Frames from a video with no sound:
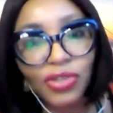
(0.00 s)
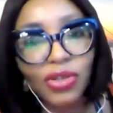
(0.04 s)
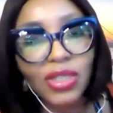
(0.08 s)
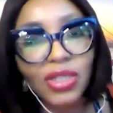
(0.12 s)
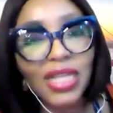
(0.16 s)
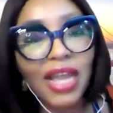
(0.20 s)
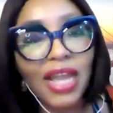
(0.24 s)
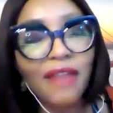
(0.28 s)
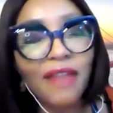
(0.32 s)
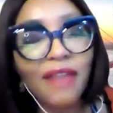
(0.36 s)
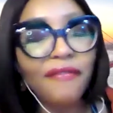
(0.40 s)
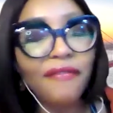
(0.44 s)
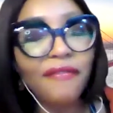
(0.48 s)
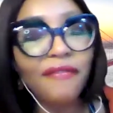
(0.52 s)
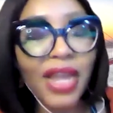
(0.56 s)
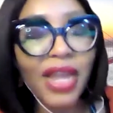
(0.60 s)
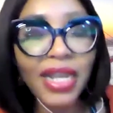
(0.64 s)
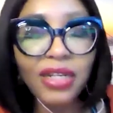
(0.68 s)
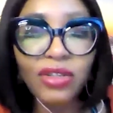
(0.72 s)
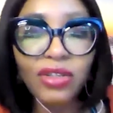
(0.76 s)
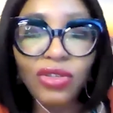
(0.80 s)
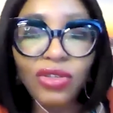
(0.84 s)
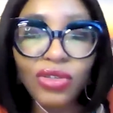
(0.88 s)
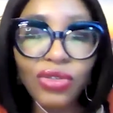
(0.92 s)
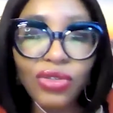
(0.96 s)
I find
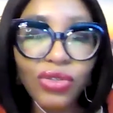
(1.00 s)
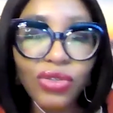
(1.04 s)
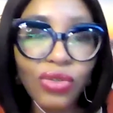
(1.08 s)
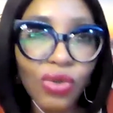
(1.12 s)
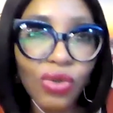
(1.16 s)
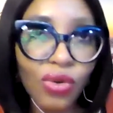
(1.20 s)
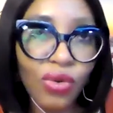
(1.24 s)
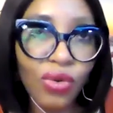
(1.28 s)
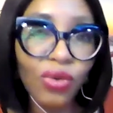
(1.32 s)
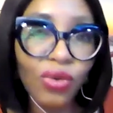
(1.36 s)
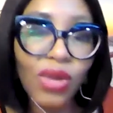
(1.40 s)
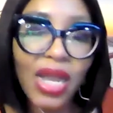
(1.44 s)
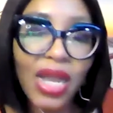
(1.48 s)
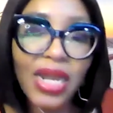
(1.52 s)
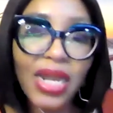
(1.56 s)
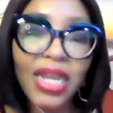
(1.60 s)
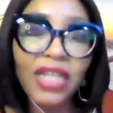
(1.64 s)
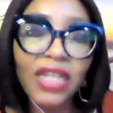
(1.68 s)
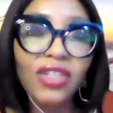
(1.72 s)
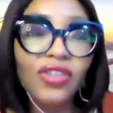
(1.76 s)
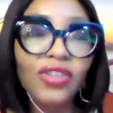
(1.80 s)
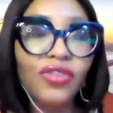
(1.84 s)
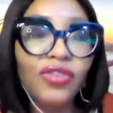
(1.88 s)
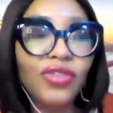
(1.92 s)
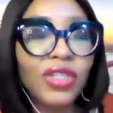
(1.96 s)

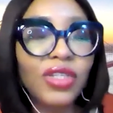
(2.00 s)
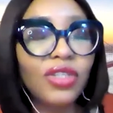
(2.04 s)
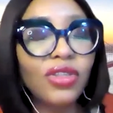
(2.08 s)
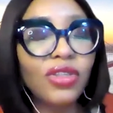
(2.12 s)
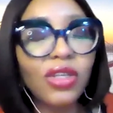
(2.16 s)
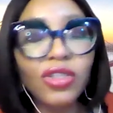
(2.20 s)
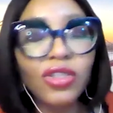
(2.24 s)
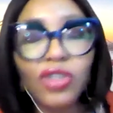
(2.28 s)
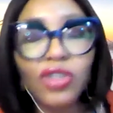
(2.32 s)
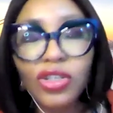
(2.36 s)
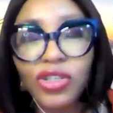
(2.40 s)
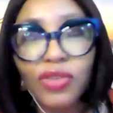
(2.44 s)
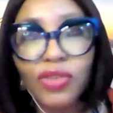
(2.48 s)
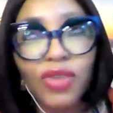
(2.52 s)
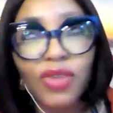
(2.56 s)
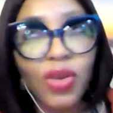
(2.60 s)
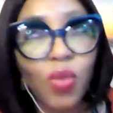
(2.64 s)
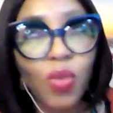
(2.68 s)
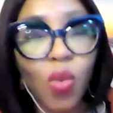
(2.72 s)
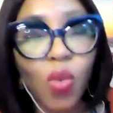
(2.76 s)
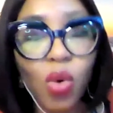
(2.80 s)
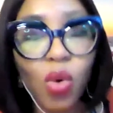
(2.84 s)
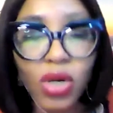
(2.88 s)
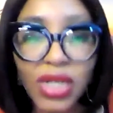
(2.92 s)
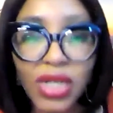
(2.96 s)
such a
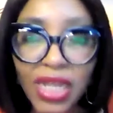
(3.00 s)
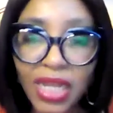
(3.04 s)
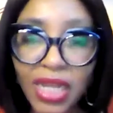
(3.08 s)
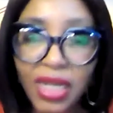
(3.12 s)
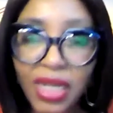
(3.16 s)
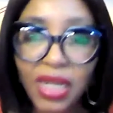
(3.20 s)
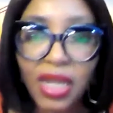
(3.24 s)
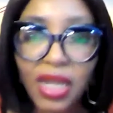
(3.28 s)
rewarding